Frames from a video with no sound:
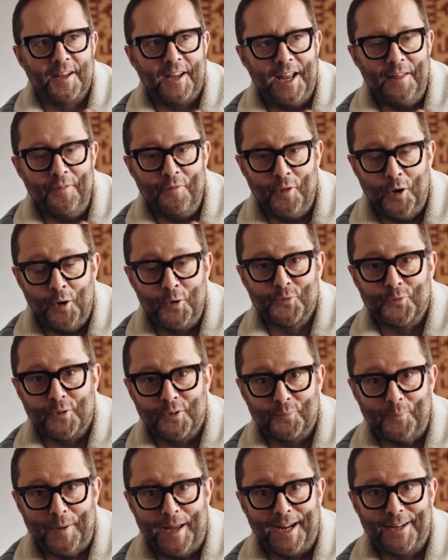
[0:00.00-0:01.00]
in those
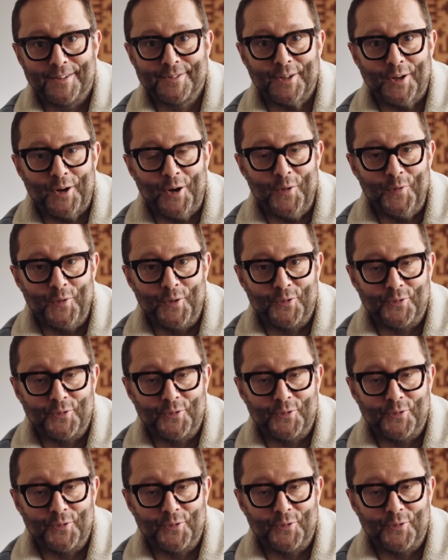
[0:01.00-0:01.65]
respects on the